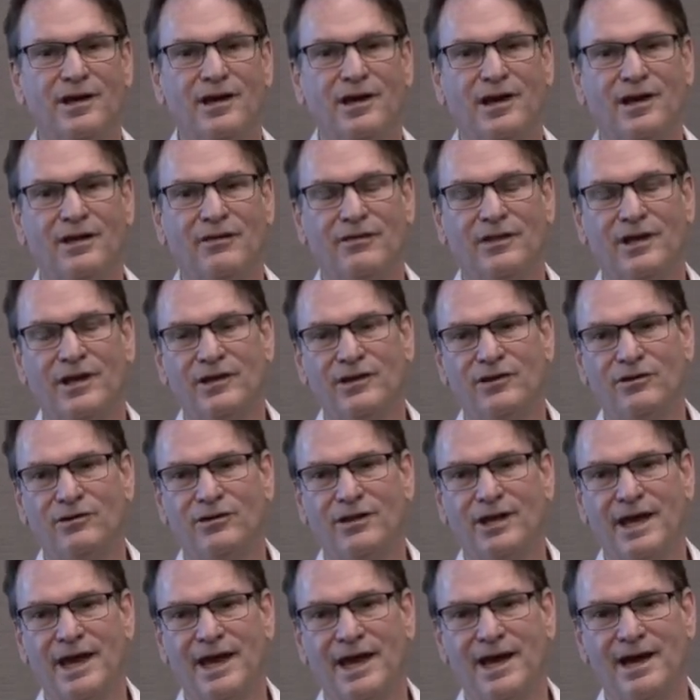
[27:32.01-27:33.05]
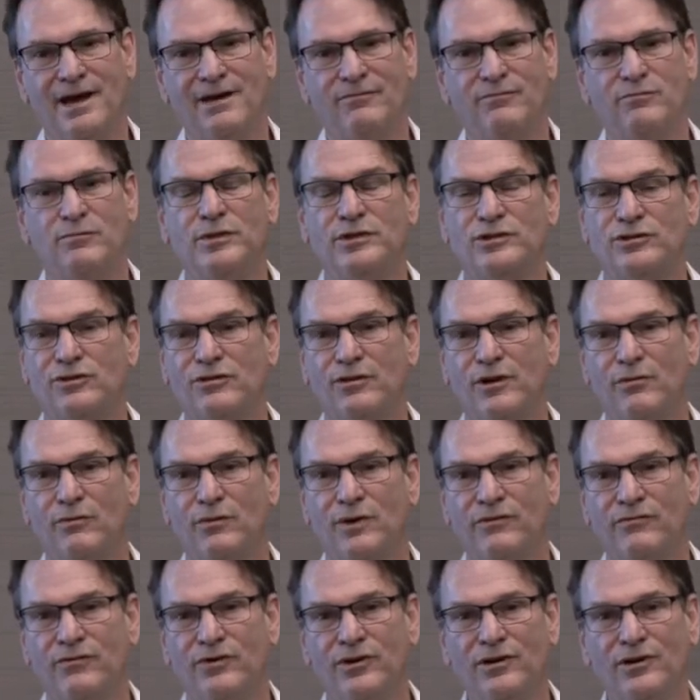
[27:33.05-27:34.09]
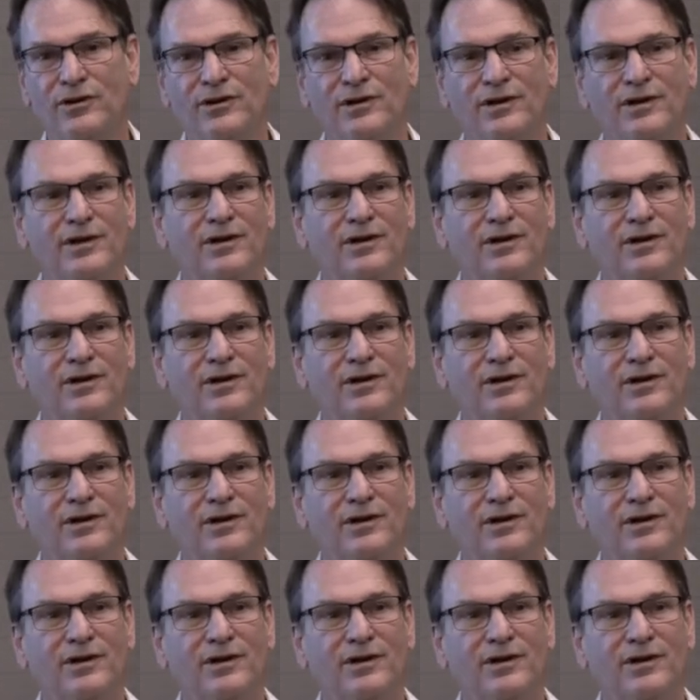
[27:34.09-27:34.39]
And then you'll have Missouri River.